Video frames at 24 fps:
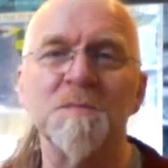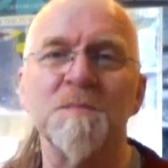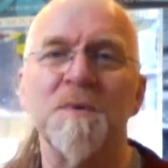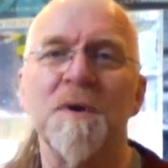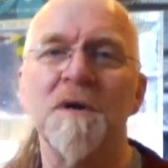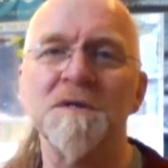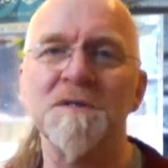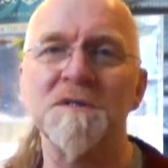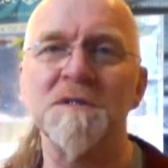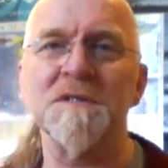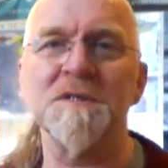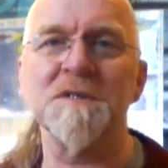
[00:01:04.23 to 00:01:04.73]
do
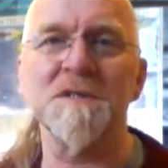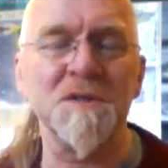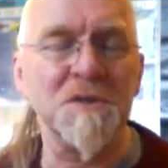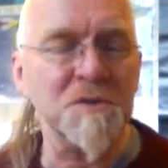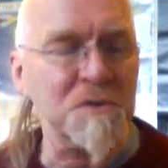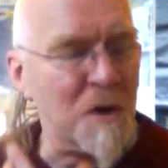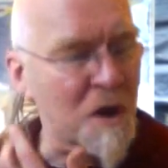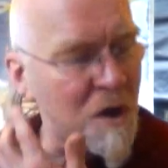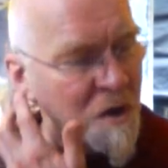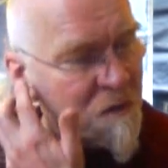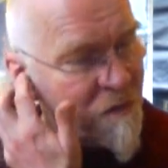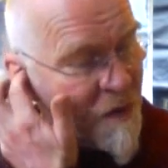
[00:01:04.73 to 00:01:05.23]
Pisces
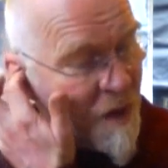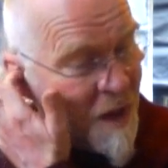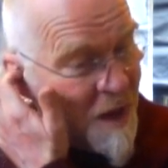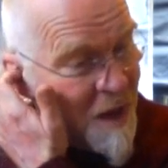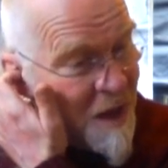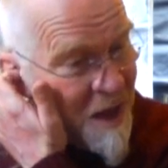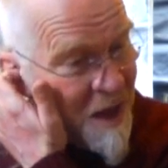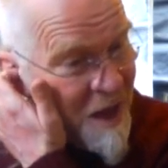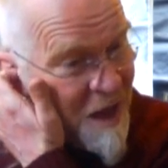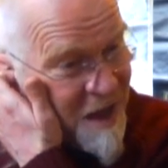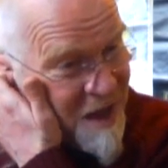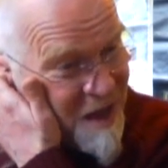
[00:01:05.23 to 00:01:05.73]
drive?
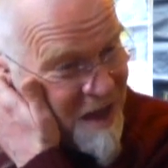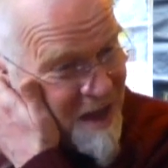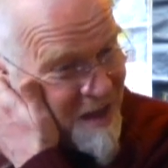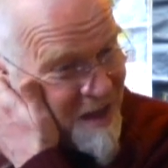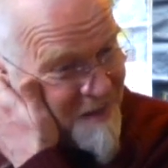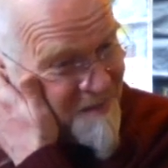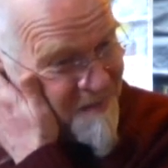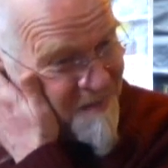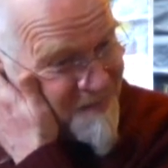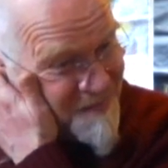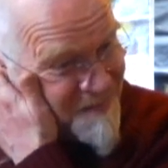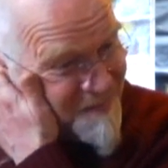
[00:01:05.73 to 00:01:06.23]

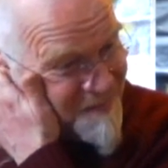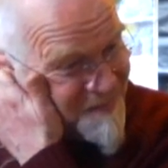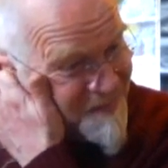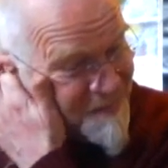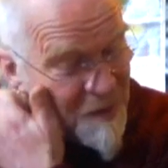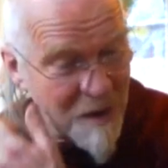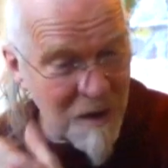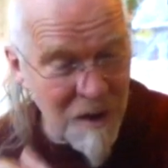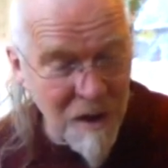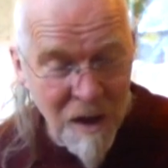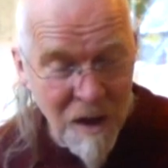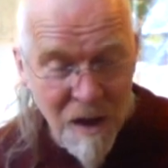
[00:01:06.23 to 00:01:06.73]

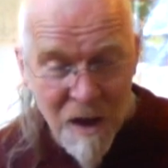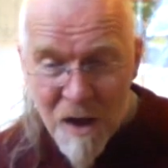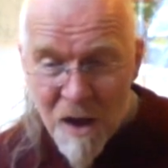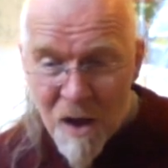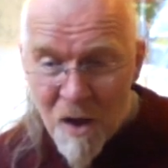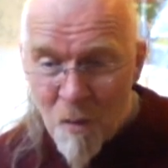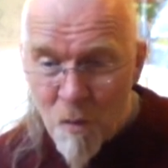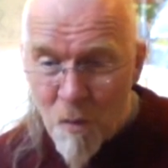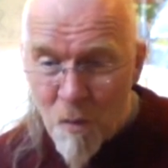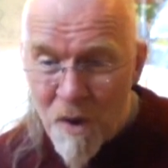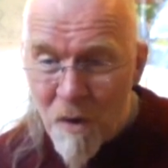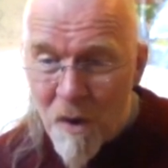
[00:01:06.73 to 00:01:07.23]

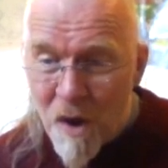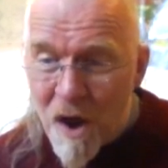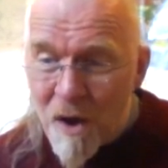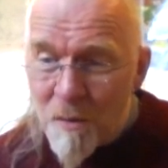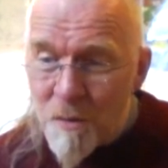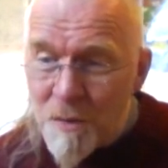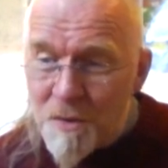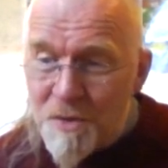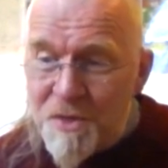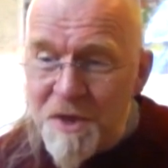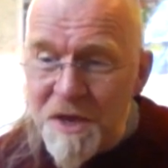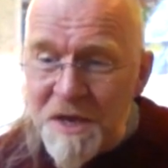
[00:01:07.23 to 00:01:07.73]
Well, I
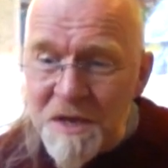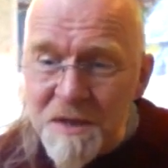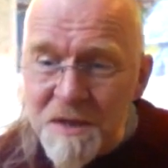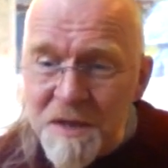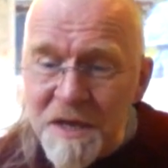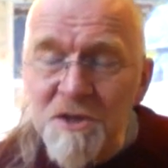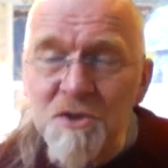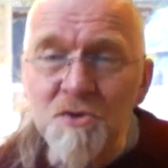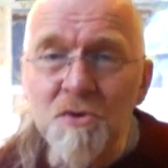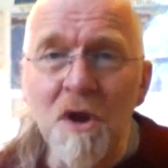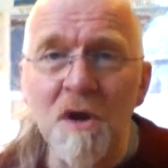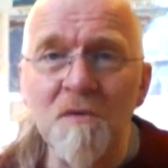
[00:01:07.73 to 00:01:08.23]
would think
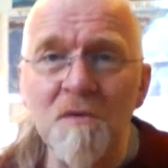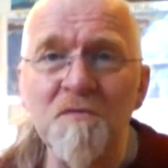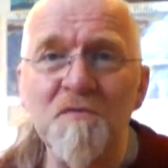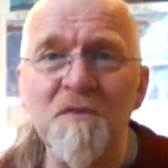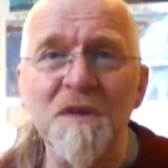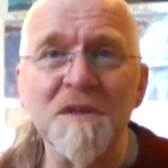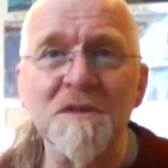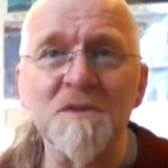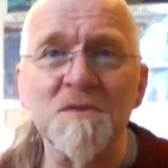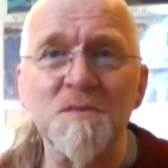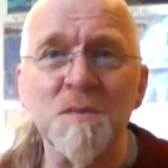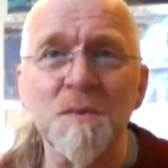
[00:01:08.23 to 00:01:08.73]
they drive
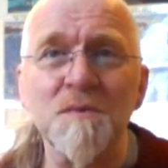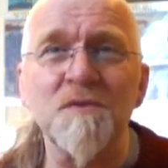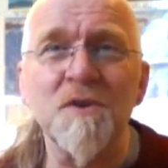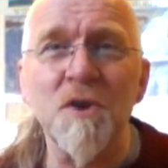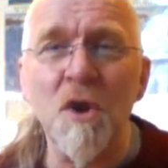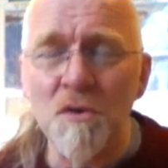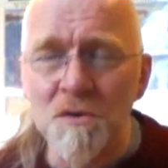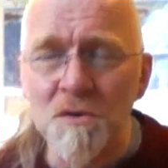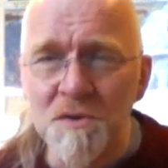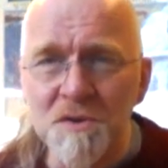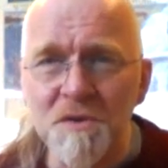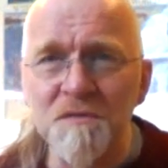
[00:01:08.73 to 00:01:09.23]
things with
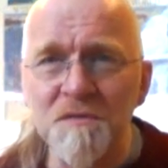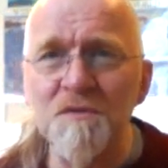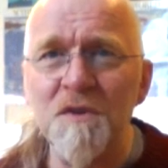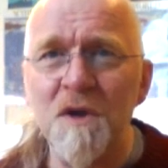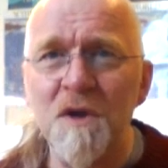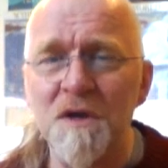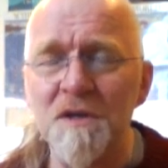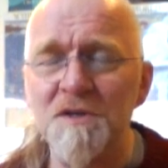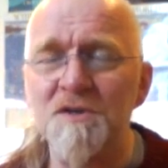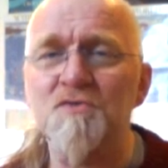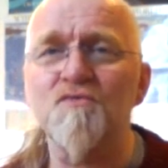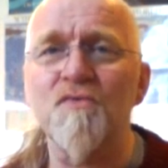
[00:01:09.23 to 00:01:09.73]
lots of
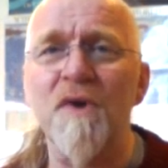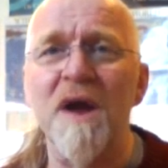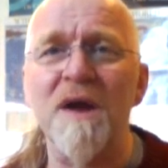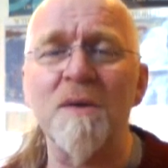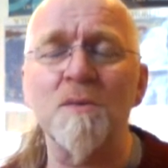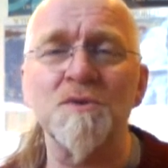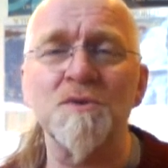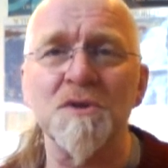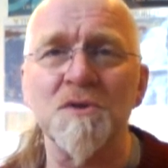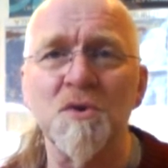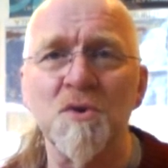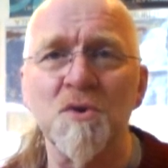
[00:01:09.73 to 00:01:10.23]
nice
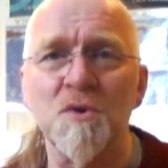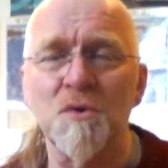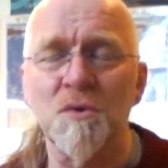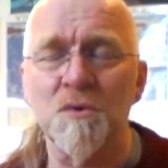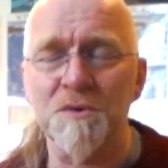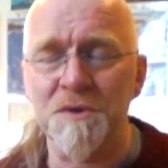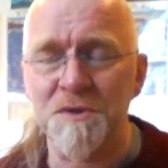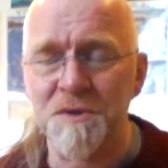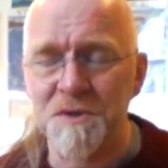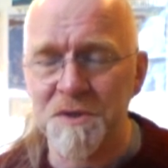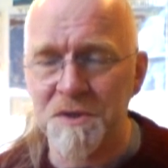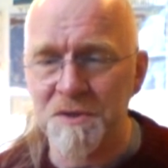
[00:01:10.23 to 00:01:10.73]
rounded
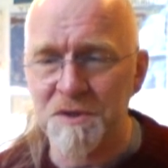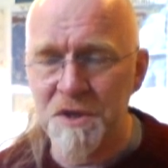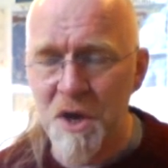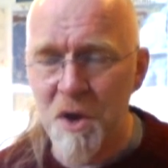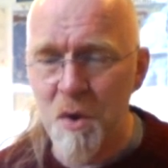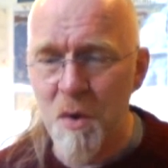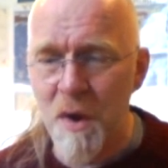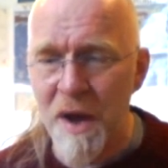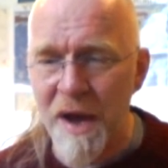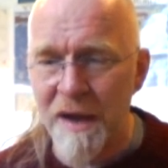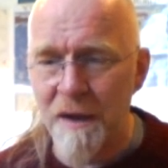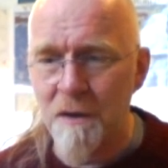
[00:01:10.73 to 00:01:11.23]
corners and
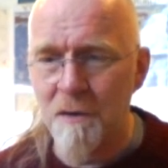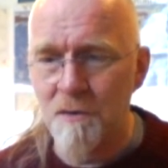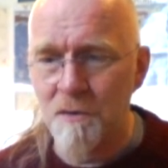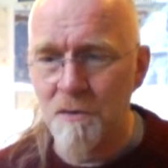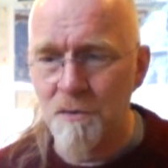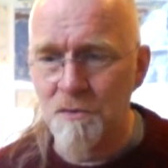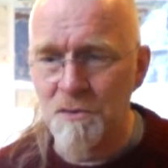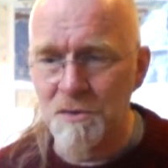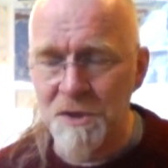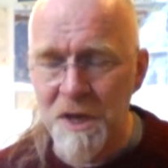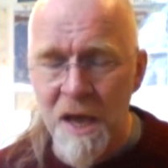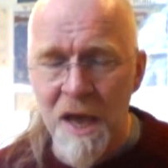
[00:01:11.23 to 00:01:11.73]
no
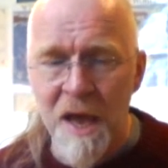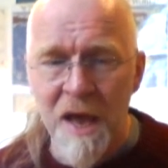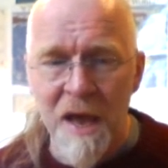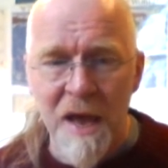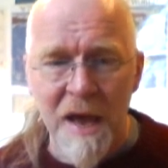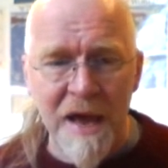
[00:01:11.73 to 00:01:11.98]
angles.